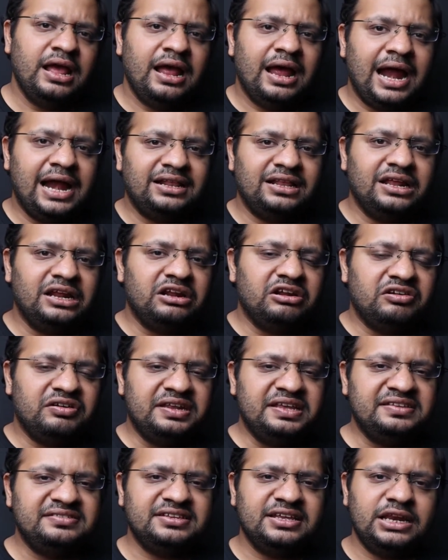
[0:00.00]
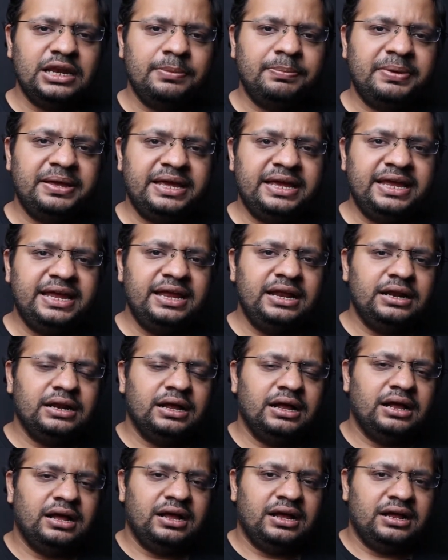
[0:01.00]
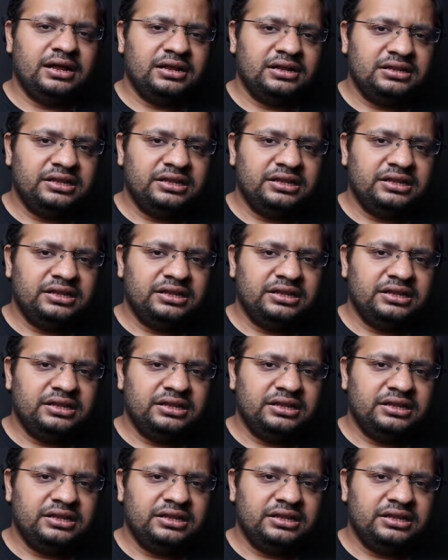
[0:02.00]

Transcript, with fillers: And the reason being uh,